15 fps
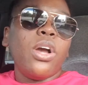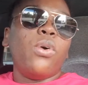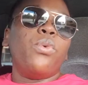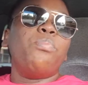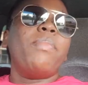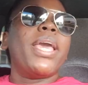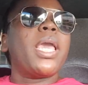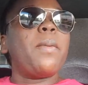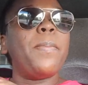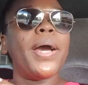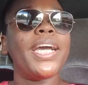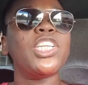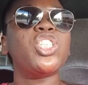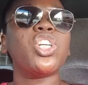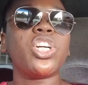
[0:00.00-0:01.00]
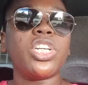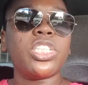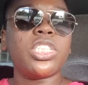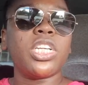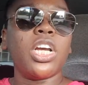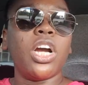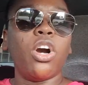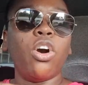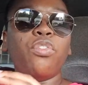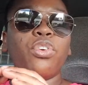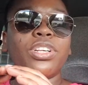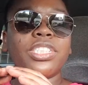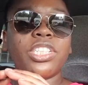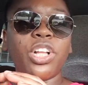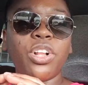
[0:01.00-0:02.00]
We make a pie chart of
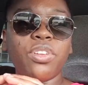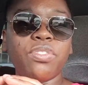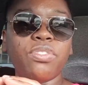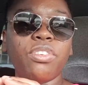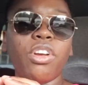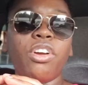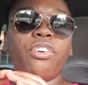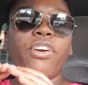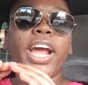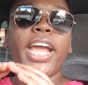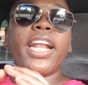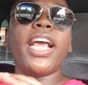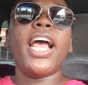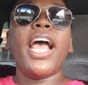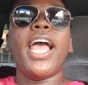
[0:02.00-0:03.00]
yourself, right?